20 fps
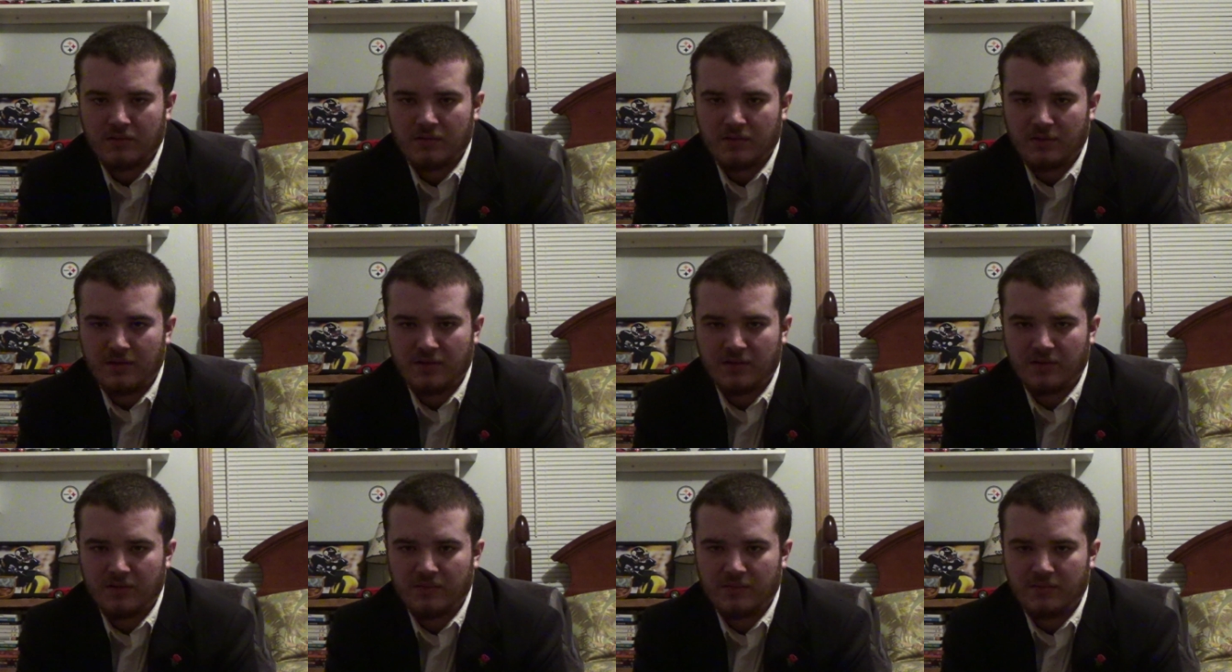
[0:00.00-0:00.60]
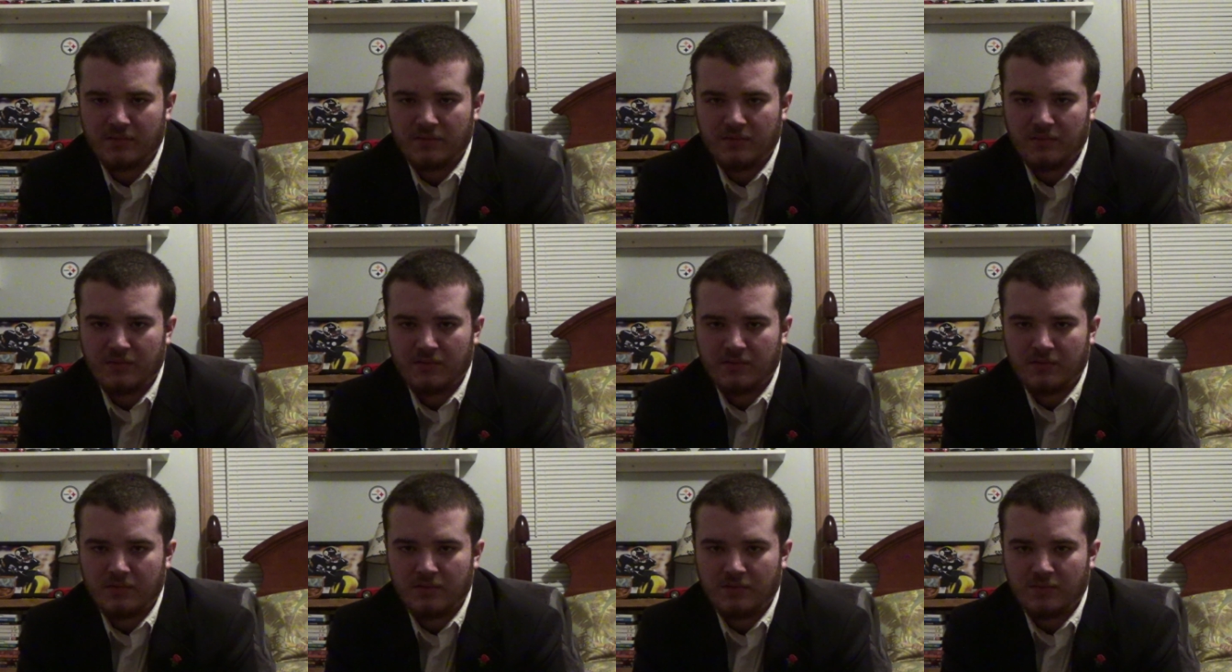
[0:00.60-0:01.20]
You know?
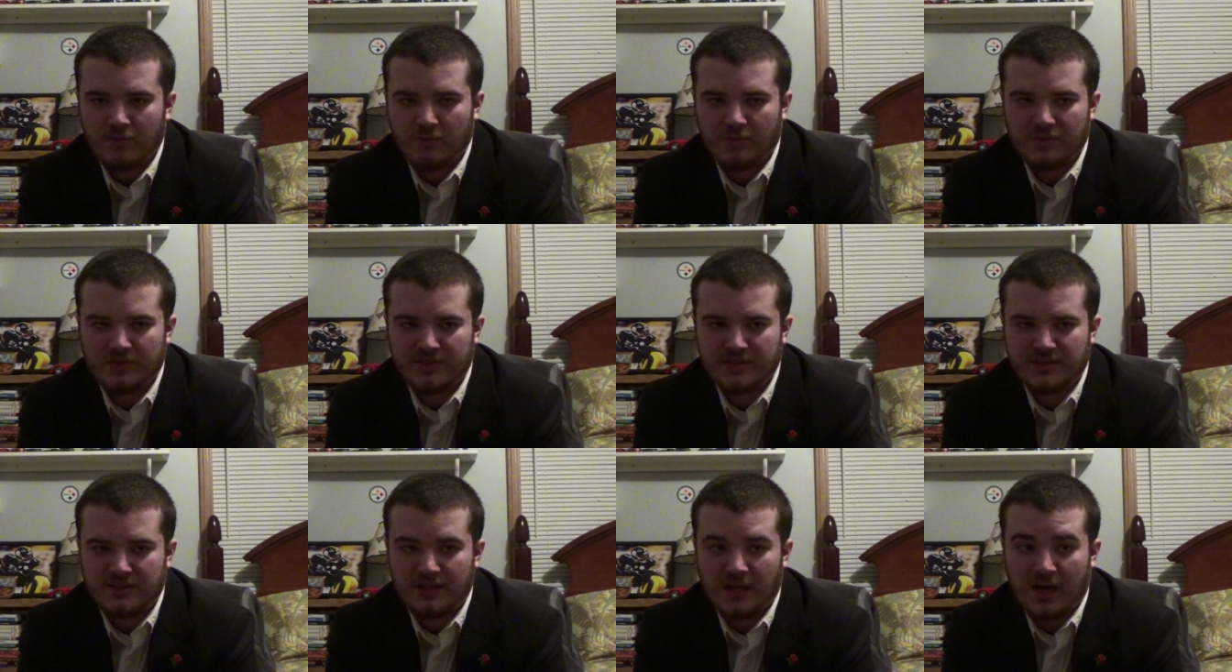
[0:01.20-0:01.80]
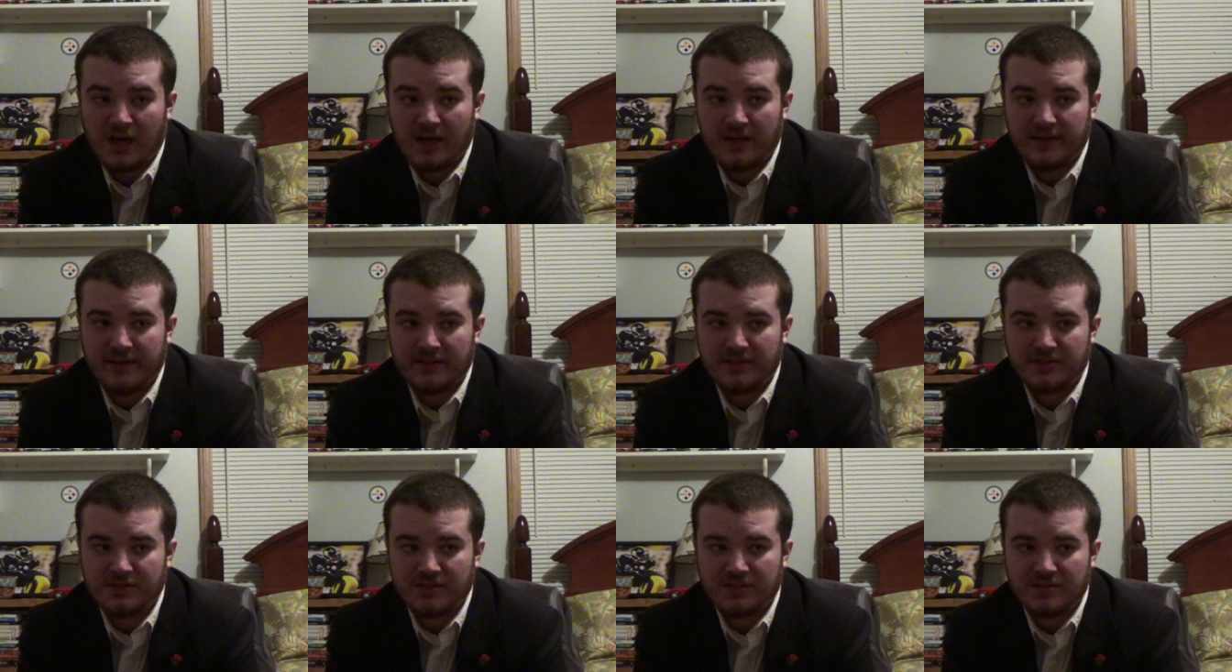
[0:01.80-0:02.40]
Where we just die,
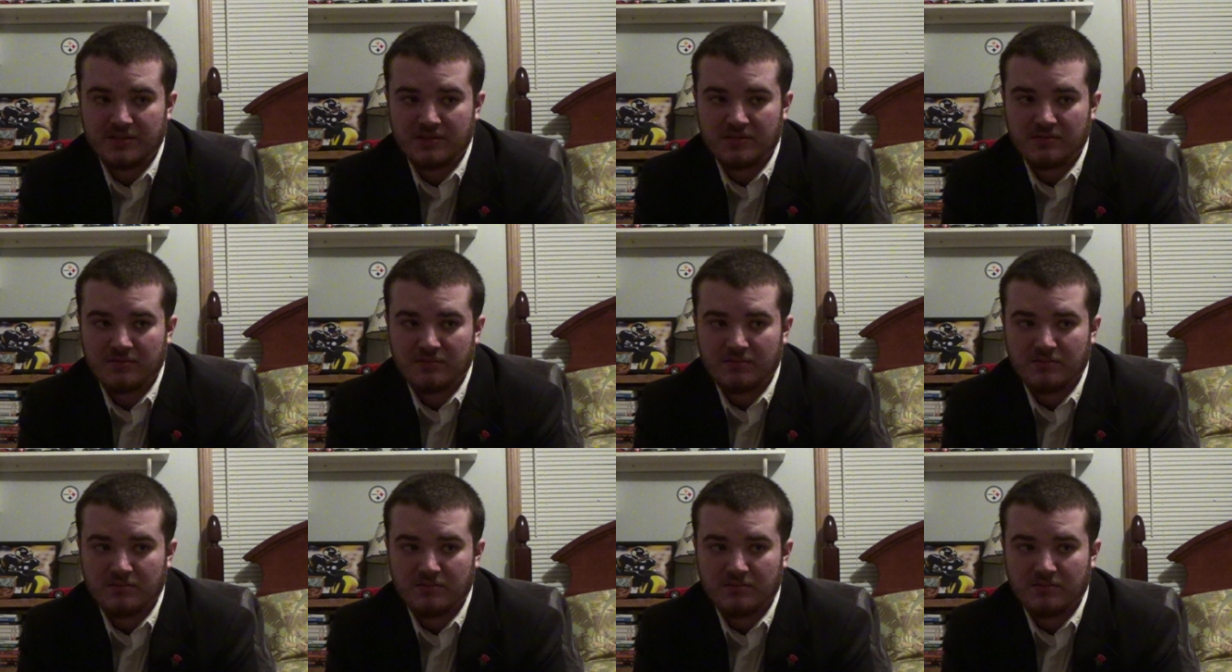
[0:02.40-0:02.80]
it's just